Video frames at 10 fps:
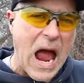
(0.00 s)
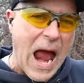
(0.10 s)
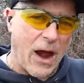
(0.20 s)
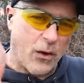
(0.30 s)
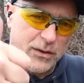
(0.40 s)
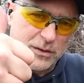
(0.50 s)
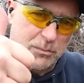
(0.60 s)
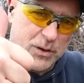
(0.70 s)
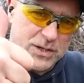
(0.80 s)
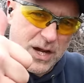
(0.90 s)
I always
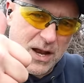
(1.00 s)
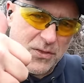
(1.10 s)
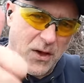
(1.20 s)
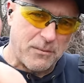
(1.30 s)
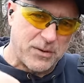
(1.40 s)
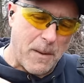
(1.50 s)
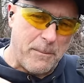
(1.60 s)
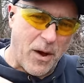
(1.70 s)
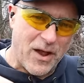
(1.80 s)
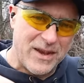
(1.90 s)
appreciate thumbs
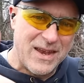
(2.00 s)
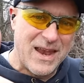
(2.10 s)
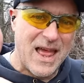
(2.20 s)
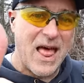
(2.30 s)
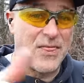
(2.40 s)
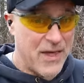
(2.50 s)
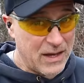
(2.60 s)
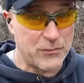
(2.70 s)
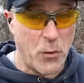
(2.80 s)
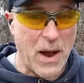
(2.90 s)
up button.
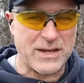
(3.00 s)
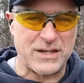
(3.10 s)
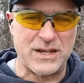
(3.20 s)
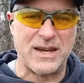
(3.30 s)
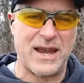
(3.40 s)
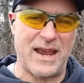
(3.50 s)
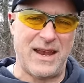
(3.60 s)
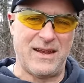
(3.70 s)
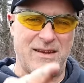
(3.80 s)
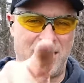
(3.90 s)
Thanks for watching
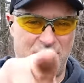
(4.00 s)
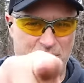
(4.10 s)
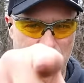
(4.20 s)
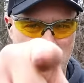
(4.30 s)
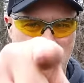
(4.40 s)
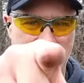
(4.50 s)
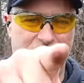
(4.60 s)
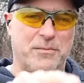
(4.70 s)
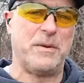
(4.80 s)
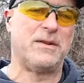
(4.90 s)
and you
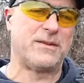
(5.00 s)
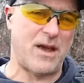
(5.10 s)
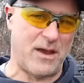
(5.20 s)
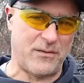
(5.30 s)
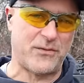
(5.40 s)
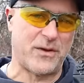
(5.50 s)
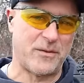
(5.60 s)
guys be safe.